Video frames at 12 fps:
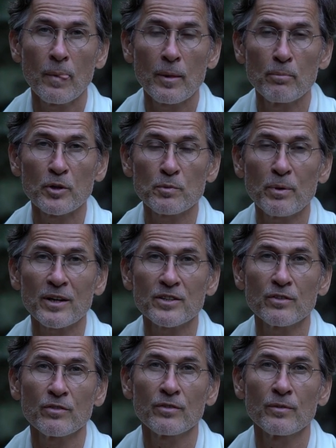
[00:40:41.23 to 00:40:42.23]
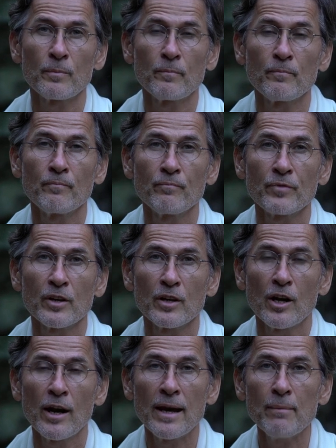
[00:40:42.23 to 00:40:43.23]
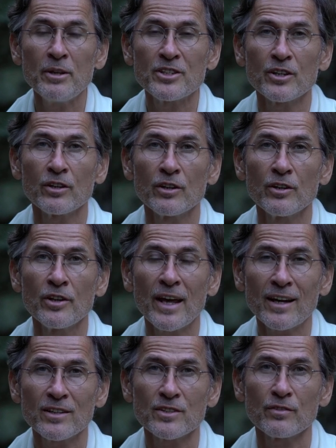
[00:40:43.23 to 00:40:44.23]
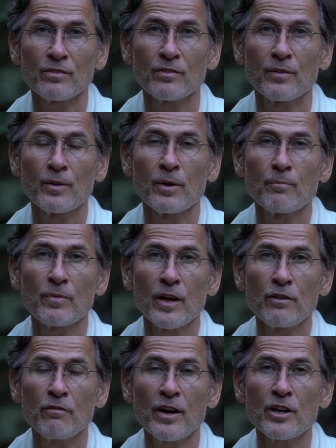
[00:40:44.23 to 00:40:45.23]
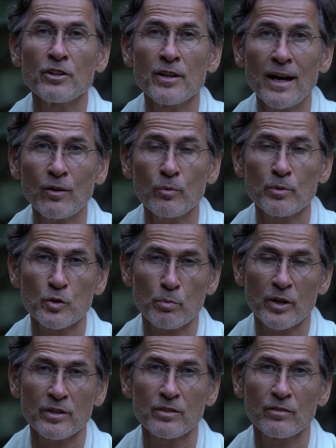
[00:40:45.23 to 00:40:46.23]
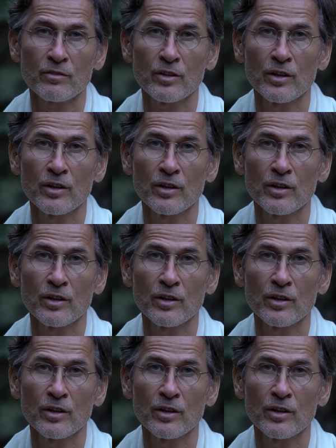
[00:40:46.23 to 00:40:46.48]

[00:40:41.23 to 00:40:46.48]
perspective, limiting negative and very narrow perspective